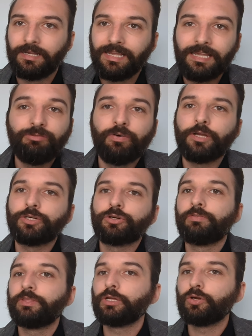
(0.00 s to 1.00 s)
He fought
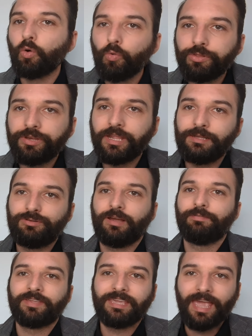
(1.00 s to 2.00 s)
during the golden age
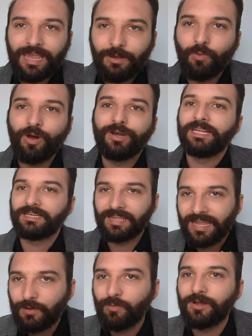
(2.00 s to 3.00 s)
of K-1 and
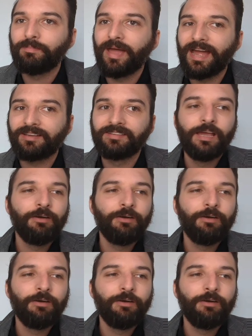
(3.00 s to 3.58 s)
K-1 Max,